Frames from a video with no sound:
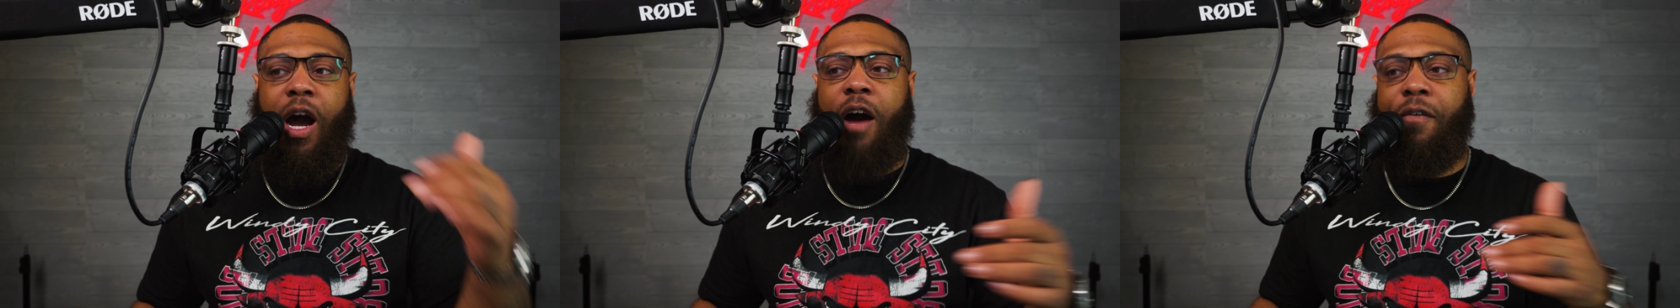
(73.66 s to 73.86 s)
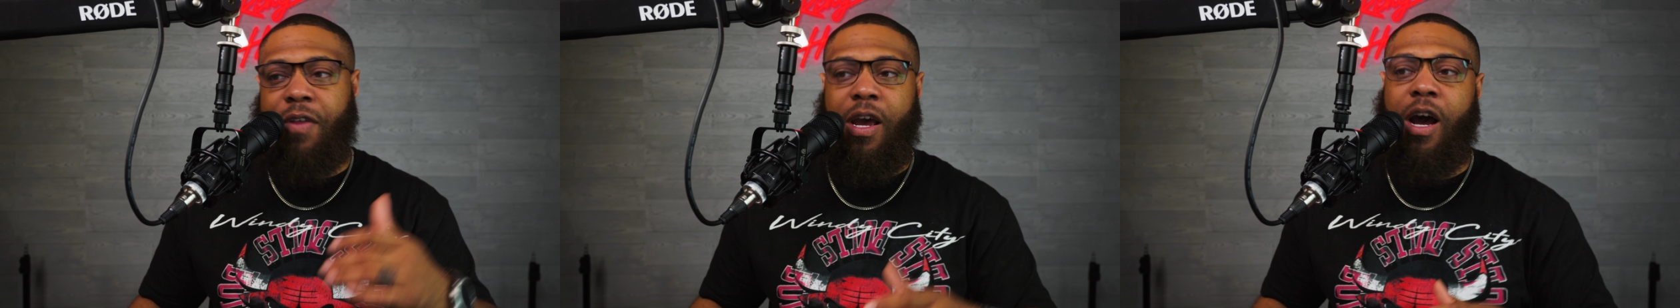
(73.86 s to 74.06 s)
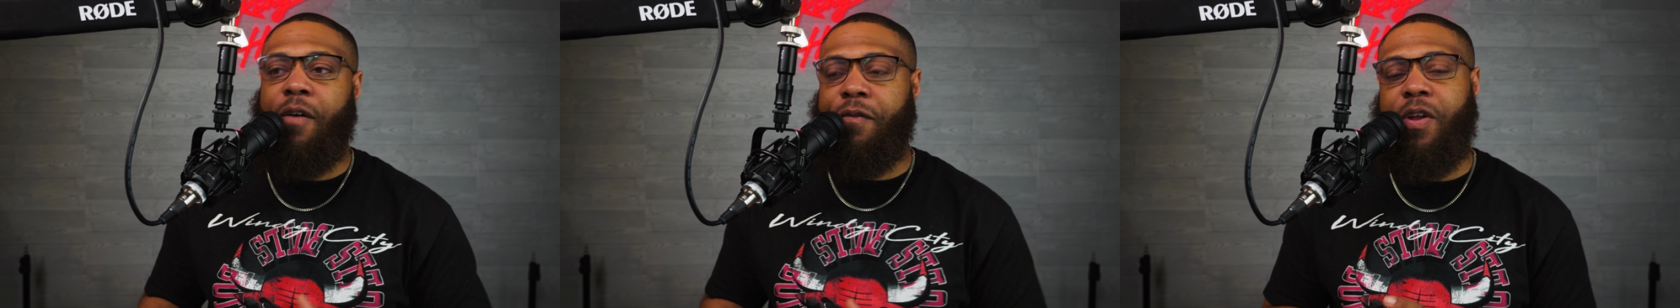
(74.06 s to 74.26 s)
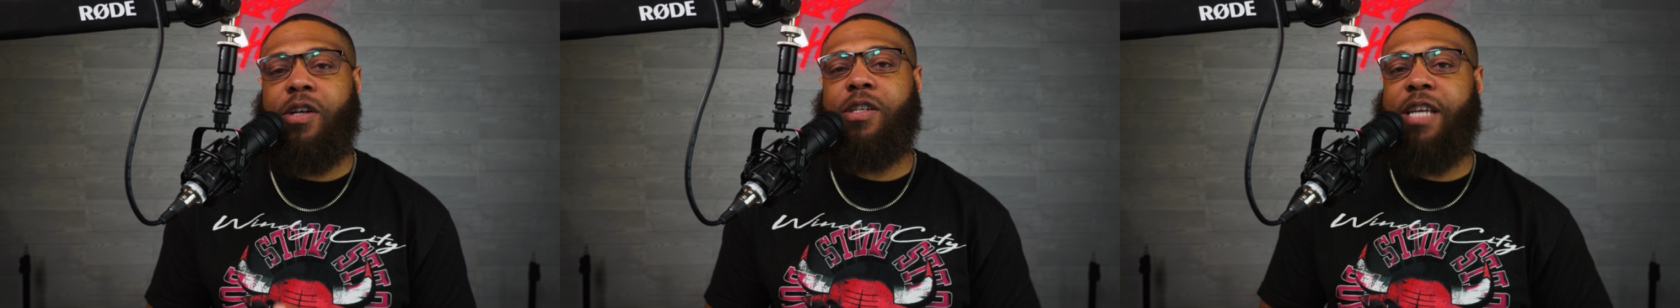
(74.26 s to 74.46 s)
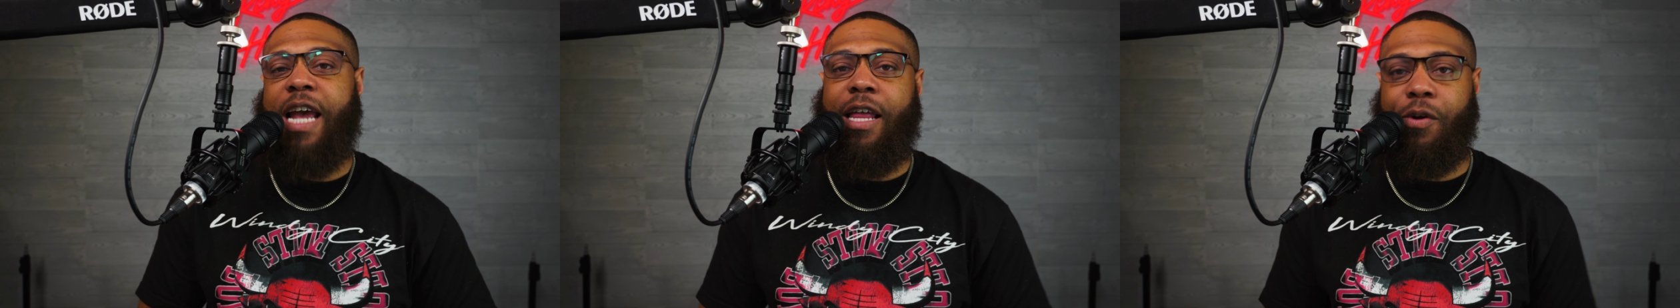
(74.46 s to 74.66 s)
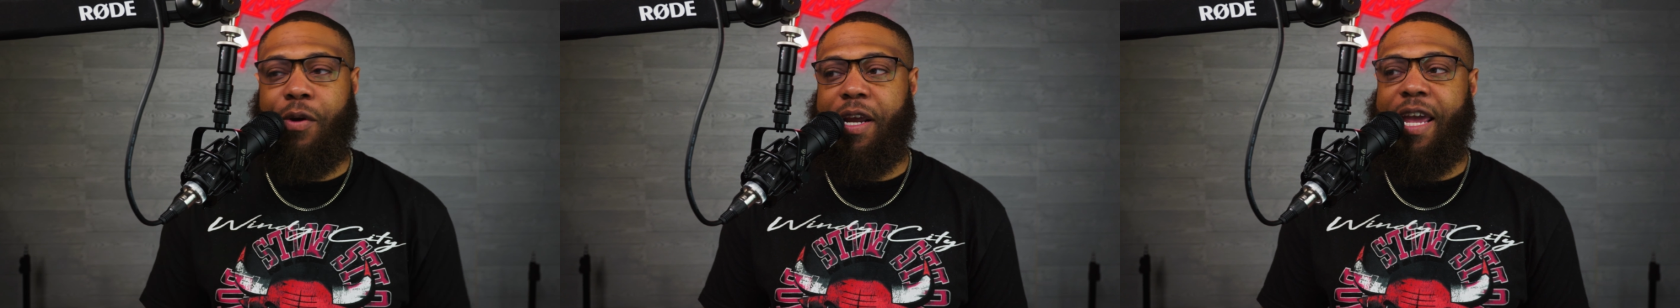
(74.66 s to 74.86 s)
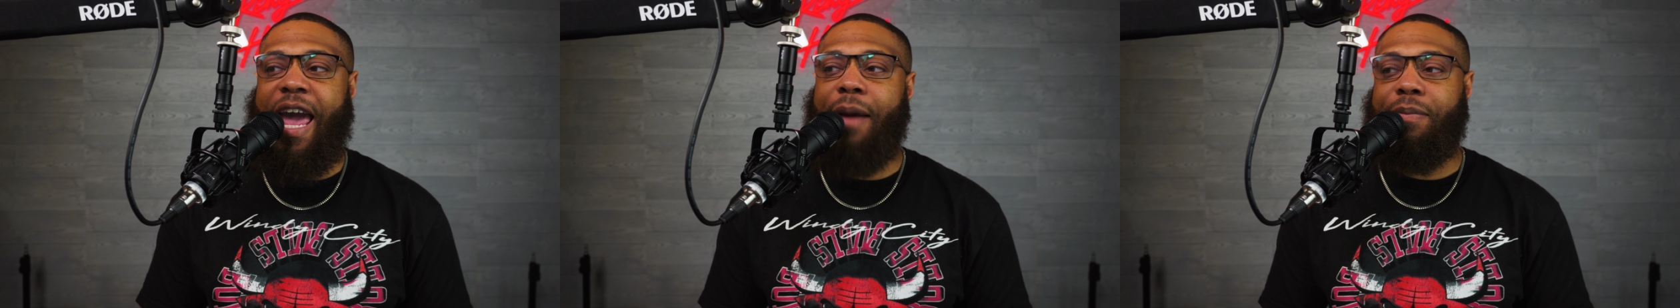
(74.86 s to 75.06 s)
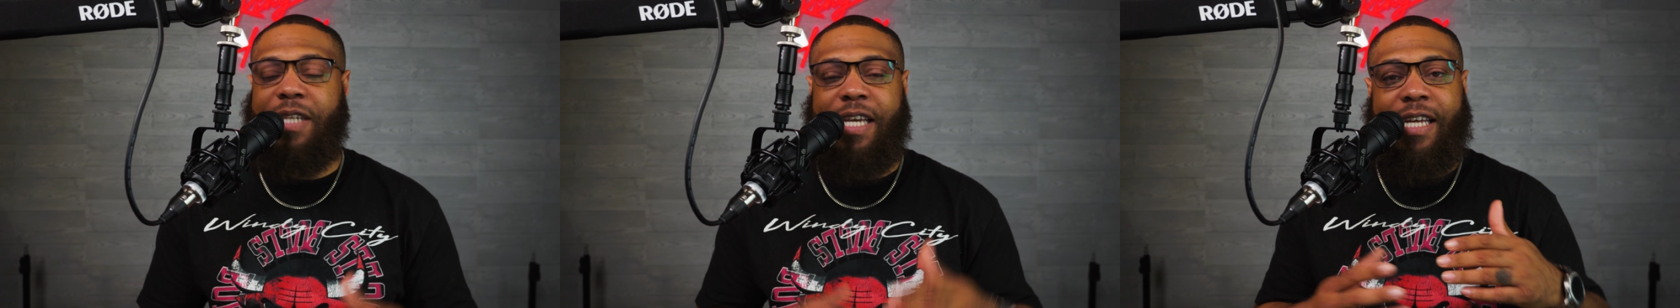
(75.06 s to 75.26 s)
of the of their salary
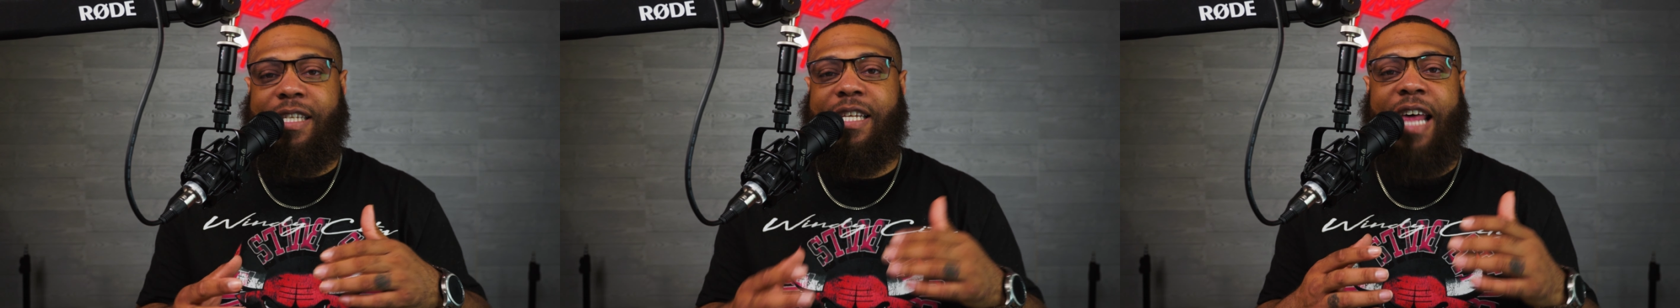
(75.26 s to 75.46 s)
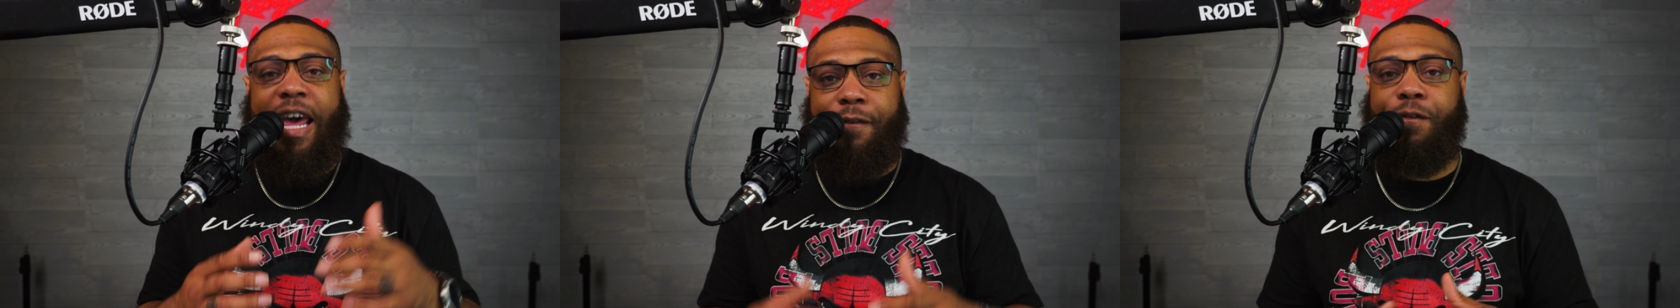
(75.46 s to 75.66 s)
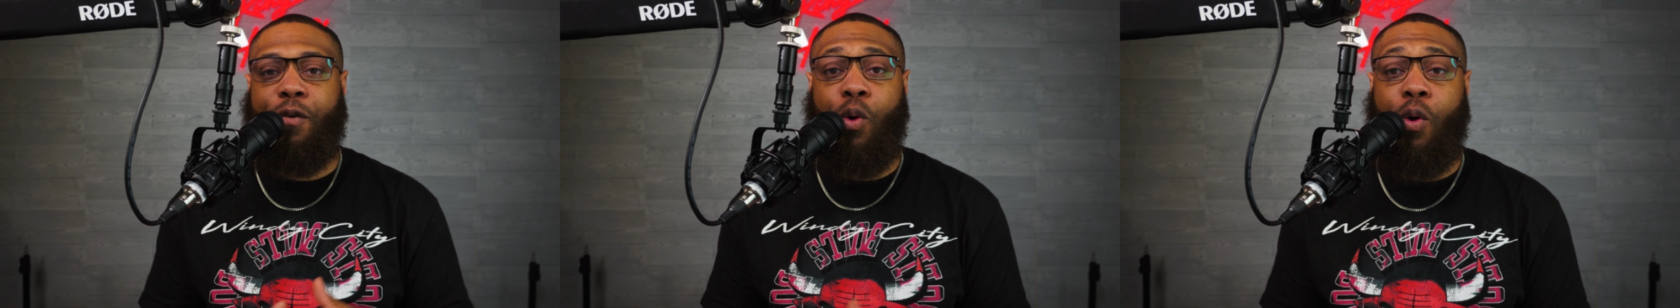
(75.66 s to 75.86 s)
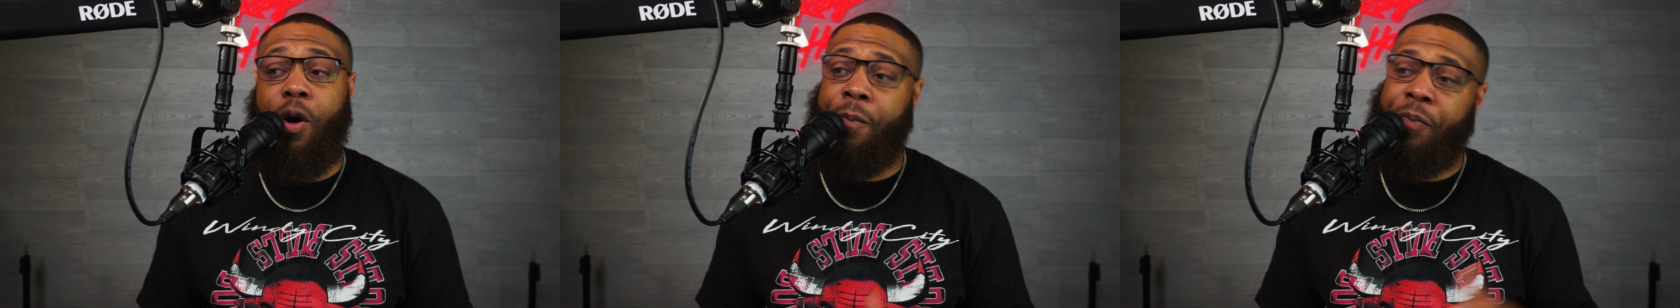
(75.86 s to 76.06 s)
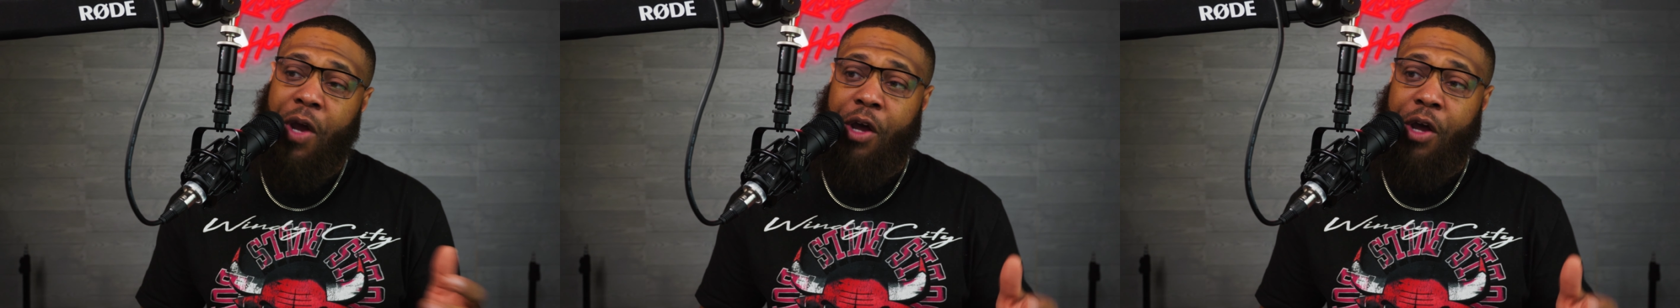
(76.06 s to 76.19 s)
cap to get to that floor.